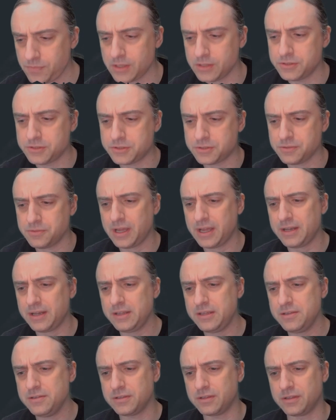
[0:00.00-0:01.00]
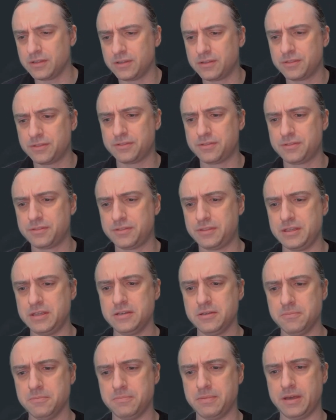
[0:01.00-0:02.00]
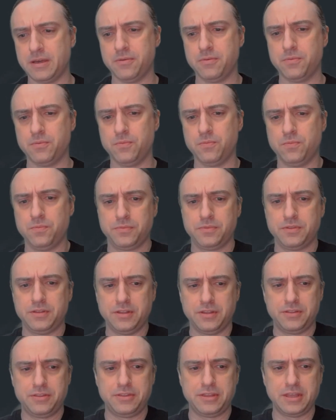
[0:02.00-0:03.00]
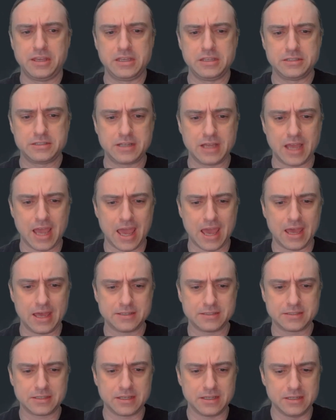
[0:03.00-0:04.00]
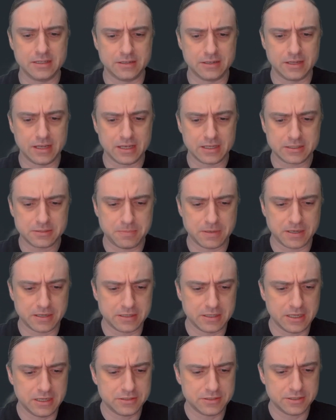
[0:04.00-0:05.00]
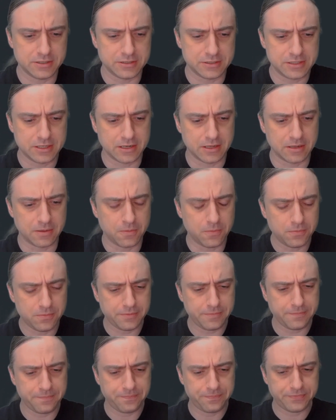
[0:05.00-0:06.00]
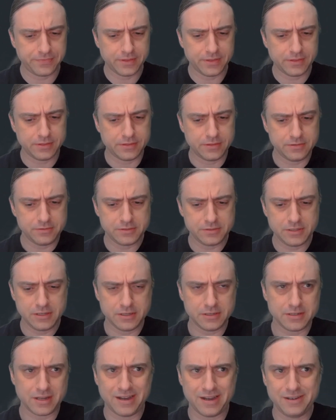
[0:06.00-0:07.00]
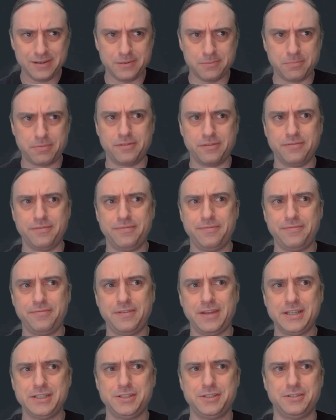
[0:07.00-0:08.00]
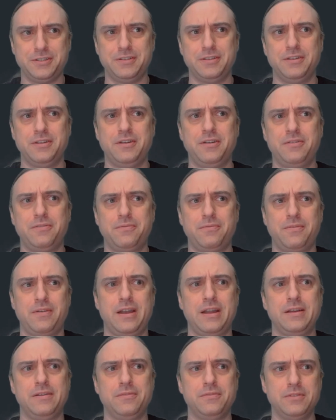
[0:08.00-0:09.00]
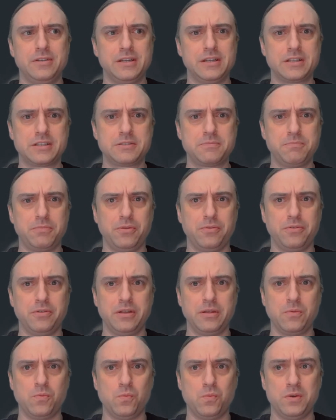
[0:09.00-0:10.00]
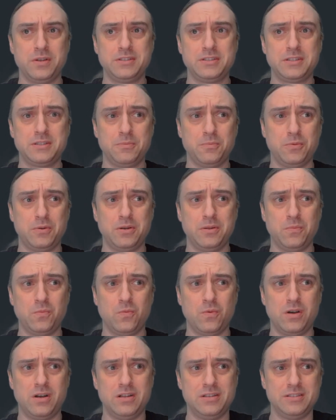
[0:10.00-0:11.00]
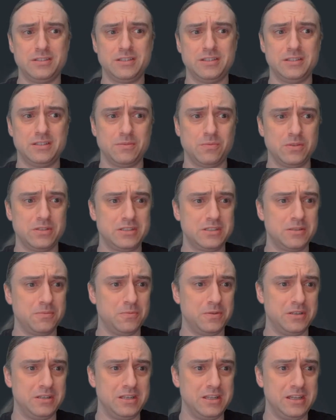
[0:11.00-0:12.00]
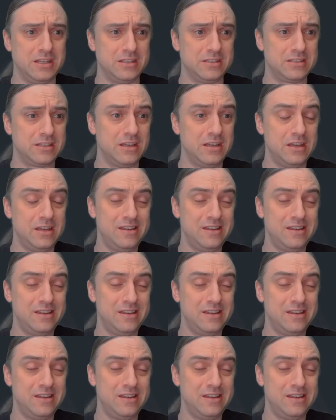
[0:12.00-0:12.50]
So how do you think about the things to ask in expectation setting? Well, there's an entire profession around exploring what someone wants and what someone needs.